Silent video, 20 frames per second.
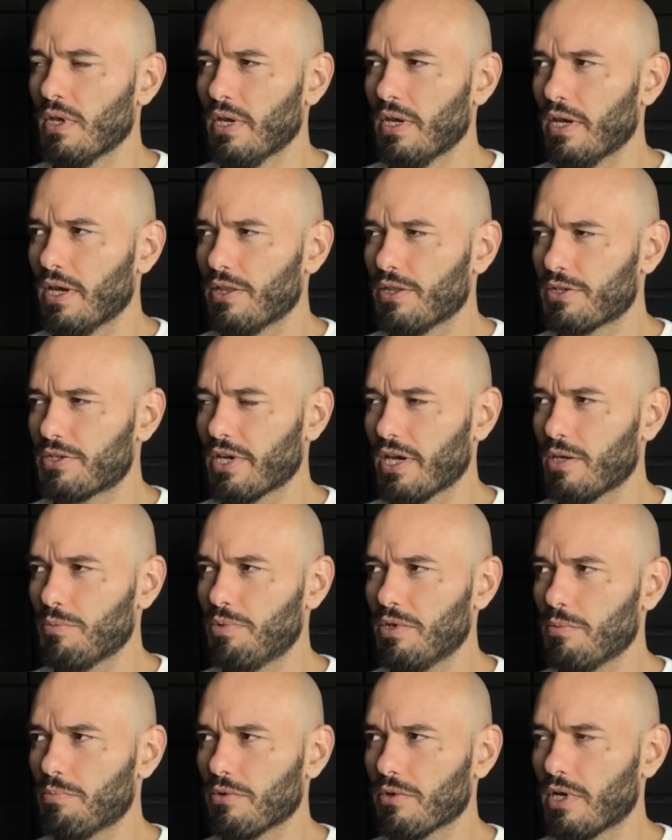And the Thai
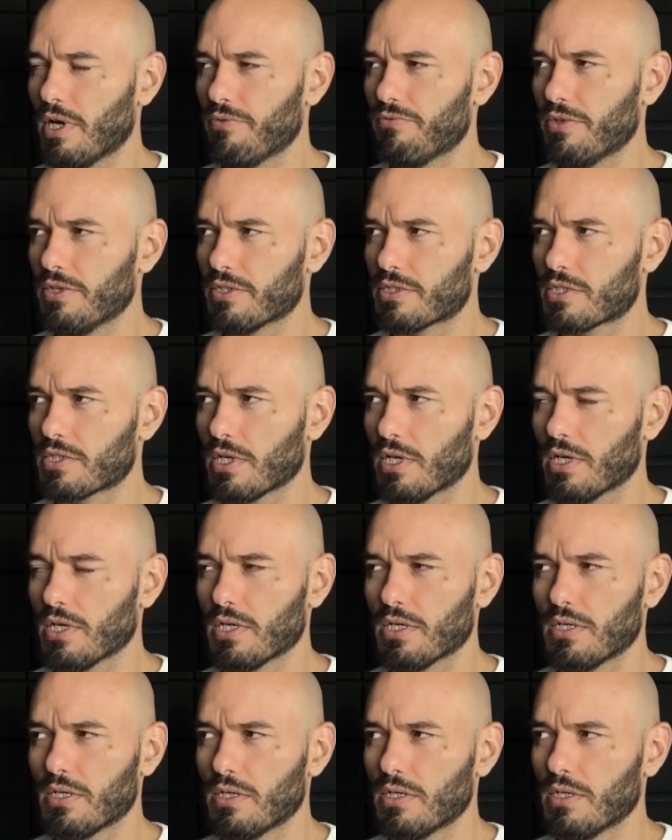people have this,
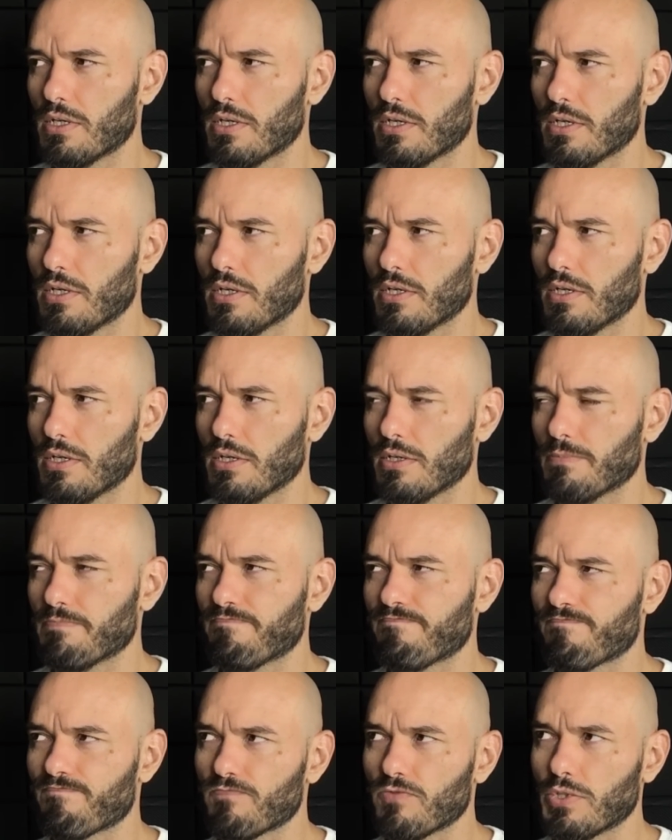
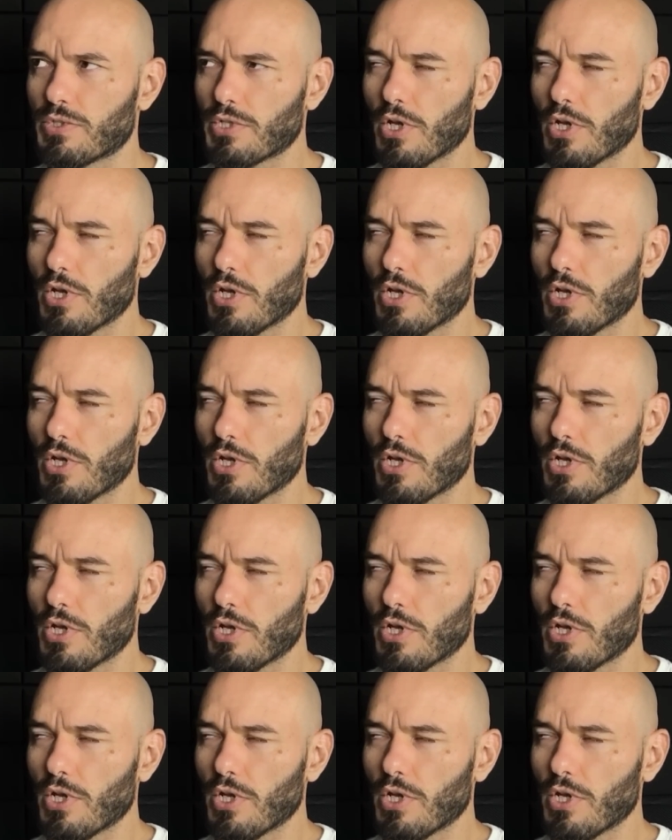it's